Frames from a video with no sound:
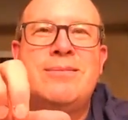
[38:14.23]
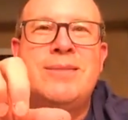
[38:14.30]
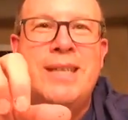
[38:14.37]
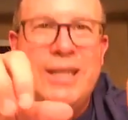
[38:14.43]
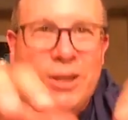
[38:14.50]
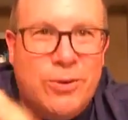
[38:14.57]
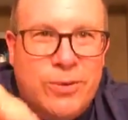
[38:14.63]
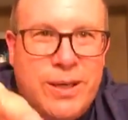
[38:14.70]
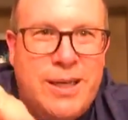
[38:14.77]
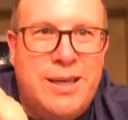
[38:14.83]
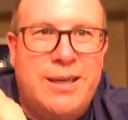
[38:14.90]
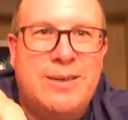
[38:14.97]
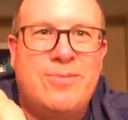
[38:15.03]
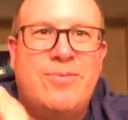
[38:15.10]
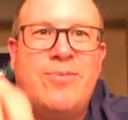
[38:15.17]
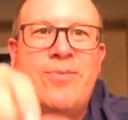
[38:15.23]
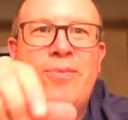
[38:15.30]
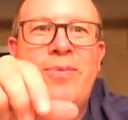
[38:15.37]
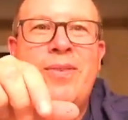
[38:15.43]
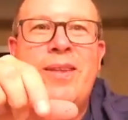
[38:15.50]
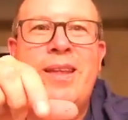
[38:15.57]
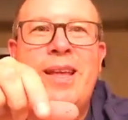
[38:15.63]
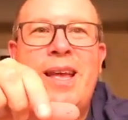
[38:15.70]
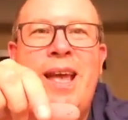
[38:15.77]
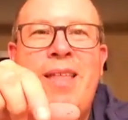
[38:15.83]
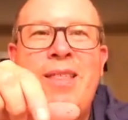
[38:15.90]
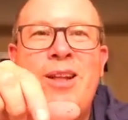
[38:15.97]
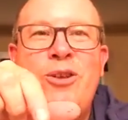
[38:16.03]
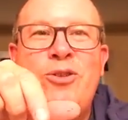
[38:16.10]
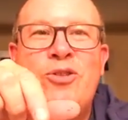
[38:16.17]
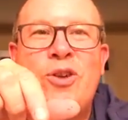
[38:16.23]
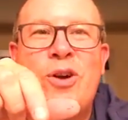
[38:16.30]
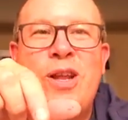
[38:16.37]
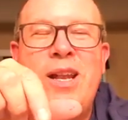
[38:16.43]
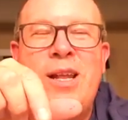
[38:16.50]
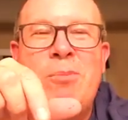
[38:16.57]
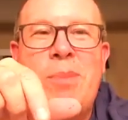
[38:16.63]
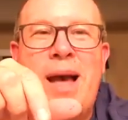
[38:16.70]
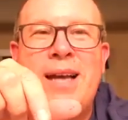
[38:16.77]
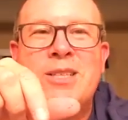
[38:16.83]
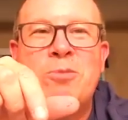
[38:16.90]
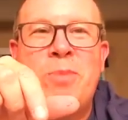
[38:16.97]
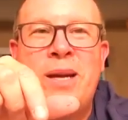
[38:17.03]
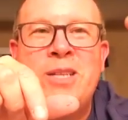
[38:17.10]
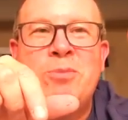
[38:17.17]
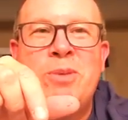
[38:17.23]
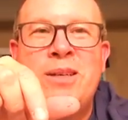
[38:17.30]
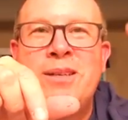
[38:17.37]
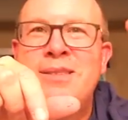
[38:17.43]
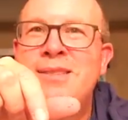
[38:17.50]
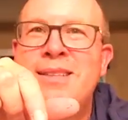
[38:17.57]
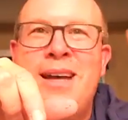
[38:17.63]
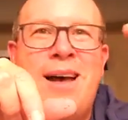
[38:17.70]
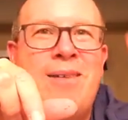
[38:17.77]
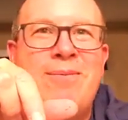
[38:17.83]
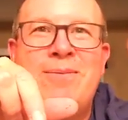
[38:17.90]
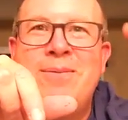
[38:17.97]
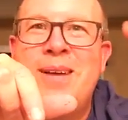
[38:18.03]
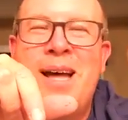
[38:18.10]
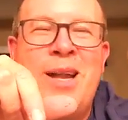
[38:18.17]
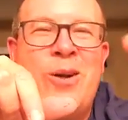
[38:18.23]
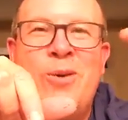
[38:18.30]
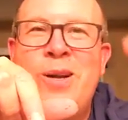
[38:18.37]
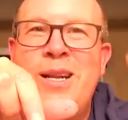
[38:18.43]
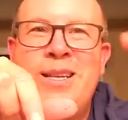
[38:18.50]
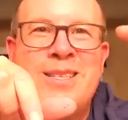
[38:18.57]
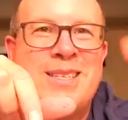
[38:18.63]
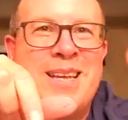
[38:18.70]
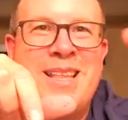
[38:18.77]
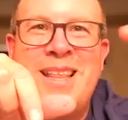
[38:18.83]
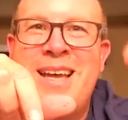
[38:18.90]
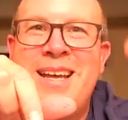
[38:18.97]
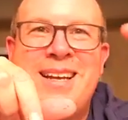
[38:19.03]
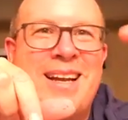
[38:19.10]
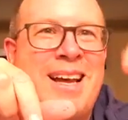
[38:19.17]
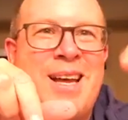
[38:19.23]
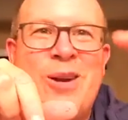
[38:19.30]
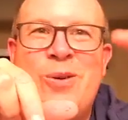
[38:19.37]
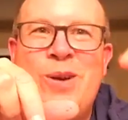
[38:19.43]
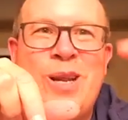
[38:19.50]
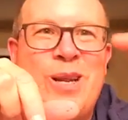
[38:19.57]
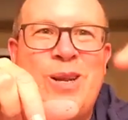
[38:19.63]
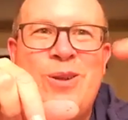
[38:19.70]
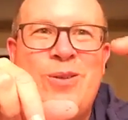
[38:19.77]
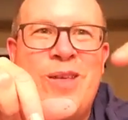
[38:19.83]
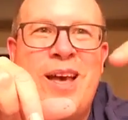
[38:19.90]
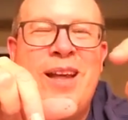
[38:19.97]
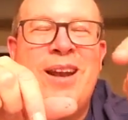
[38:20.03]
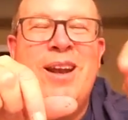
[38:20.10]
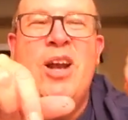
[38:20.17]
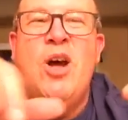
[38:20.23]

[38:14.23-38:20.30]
and you read it and then you start hitting backspace because no, I don't need to say that. I don't need to do that.